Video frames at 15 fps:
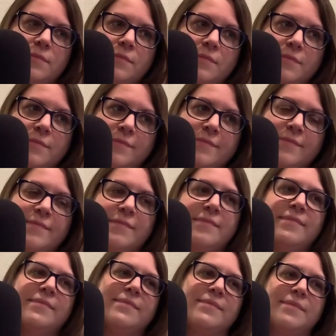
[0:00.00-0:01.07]

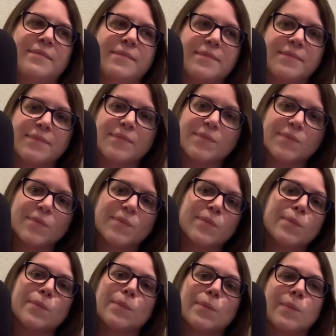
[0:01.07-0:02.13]

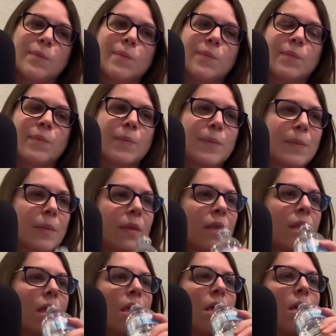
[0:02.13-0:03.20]

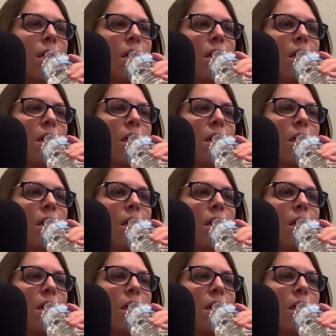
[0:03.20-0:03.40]
The person shown says nothing.